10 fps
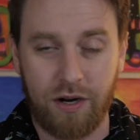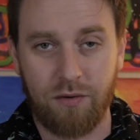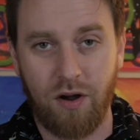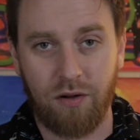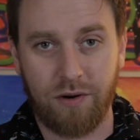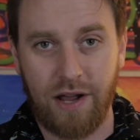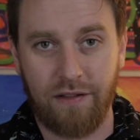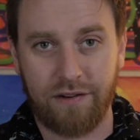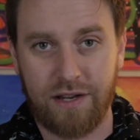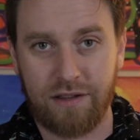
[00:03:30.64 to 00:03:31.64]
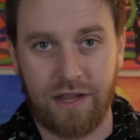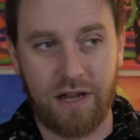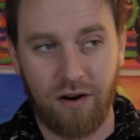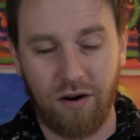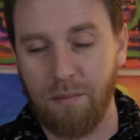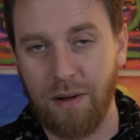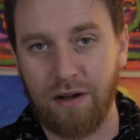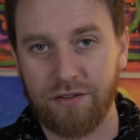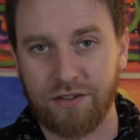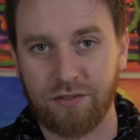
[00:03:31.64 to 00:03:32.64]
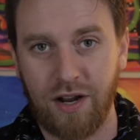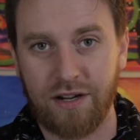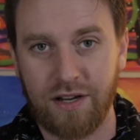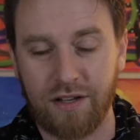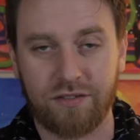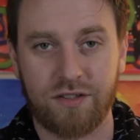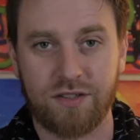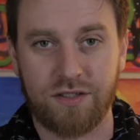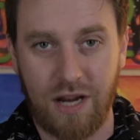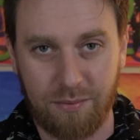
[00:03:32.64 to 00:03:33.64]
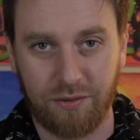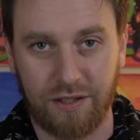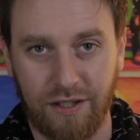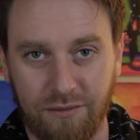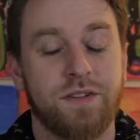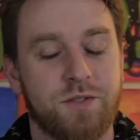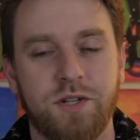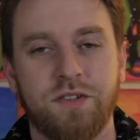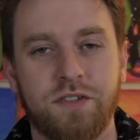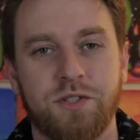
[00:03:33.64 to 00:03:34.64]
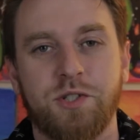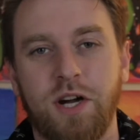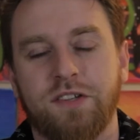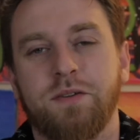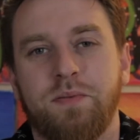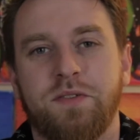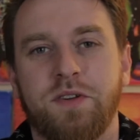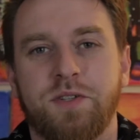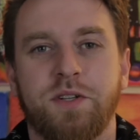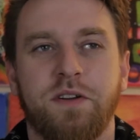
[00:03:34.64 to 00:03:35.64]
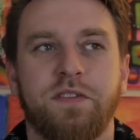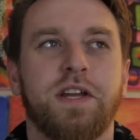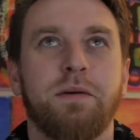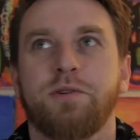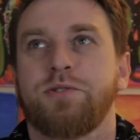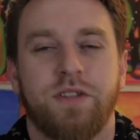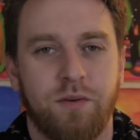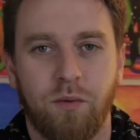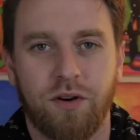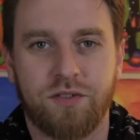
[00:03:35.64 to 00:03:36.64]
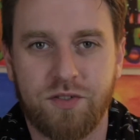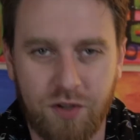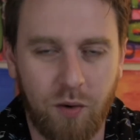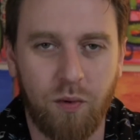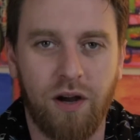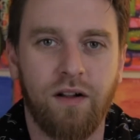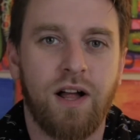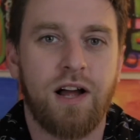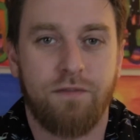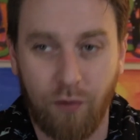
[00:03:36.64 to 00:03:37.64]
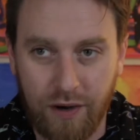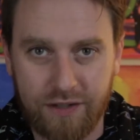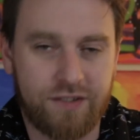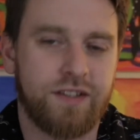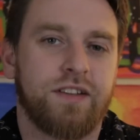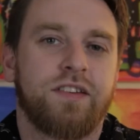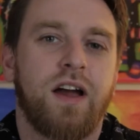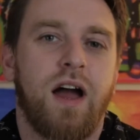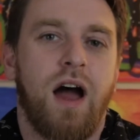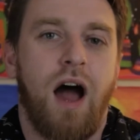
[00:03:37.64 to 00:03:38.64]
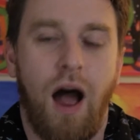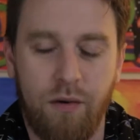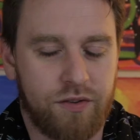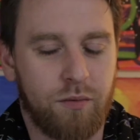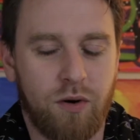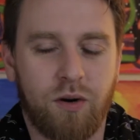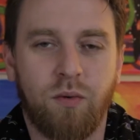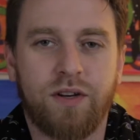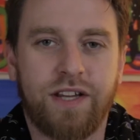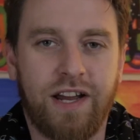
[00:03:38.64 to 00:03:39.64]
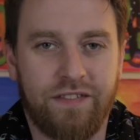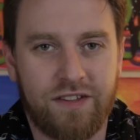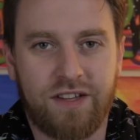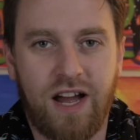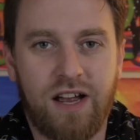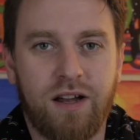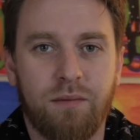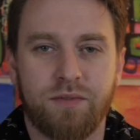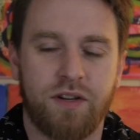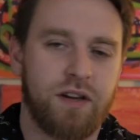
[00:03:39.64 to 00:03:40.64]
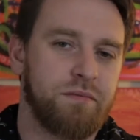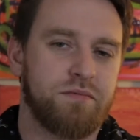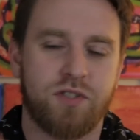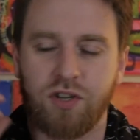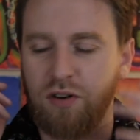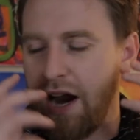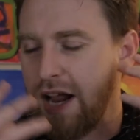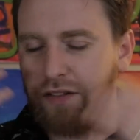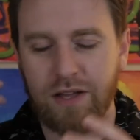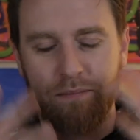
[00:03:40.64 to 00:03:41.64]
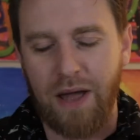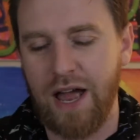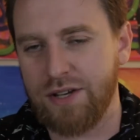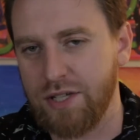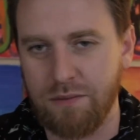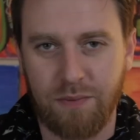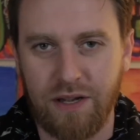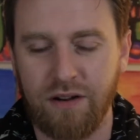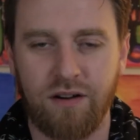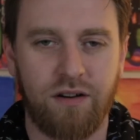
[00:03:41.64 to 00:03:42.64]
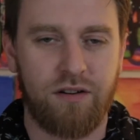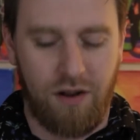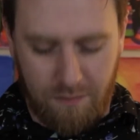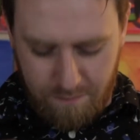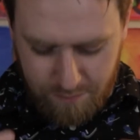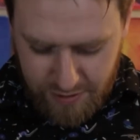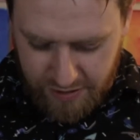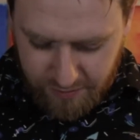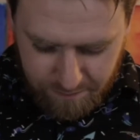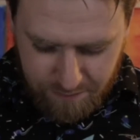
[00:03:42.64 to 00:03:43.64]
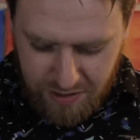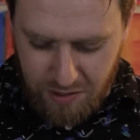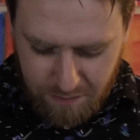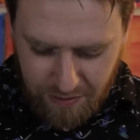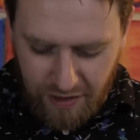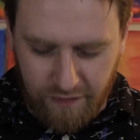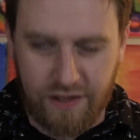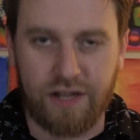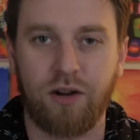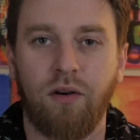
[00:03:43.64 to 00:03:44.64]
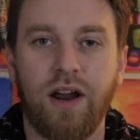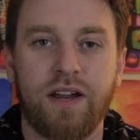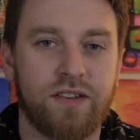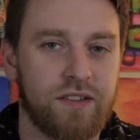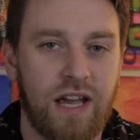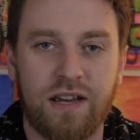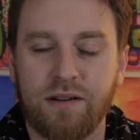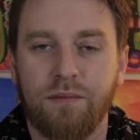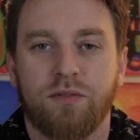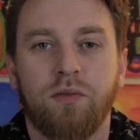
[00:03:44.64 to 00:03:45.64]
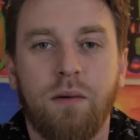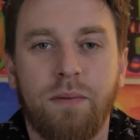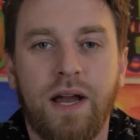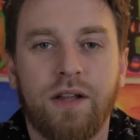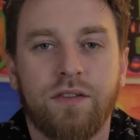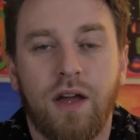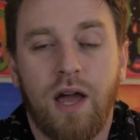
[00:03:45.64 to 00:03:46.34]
in all reality they are about as threatening as a staple gun. It's just the juxtaposition of the imagery that works so well. For instance, I was at work one day, and this guy comes in, scraggly, patchy beard, a big beer belly, gray stained up sweatpants,